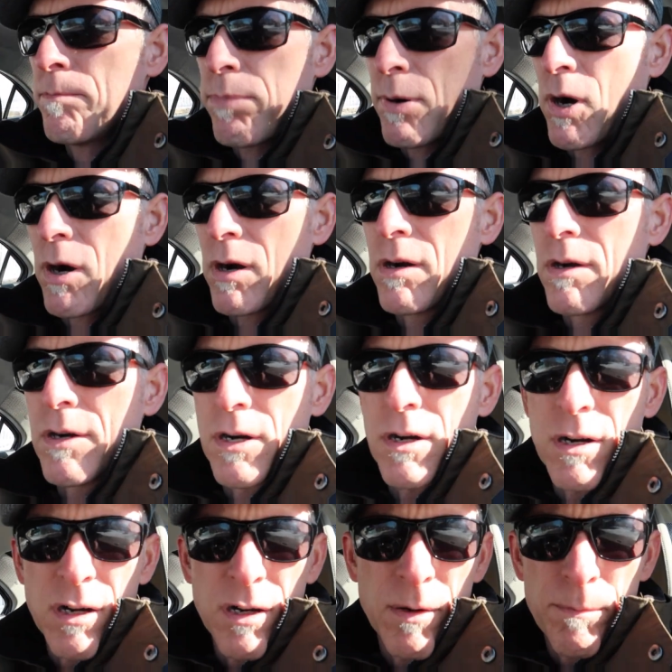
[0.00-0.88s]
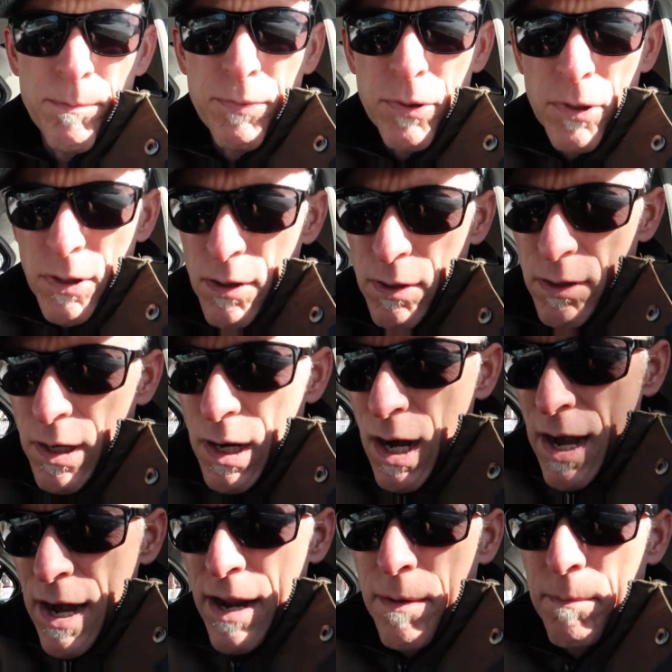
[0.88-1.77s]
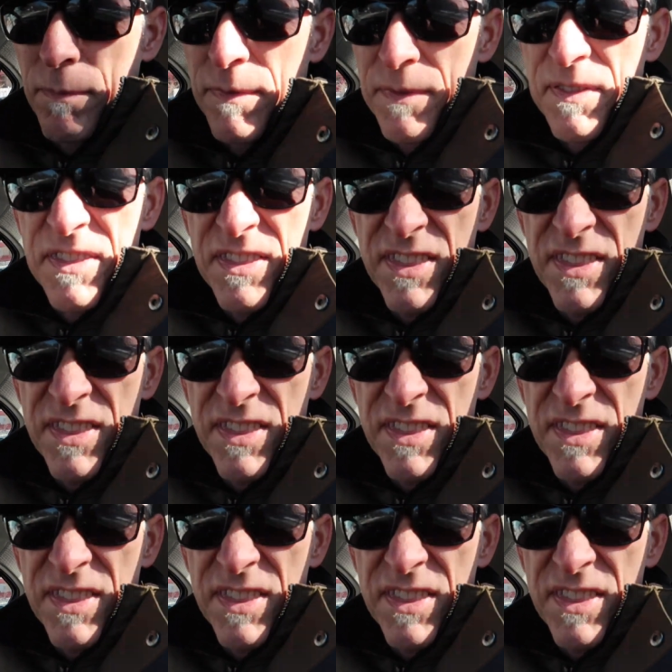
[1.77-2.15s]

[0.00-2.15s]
partner program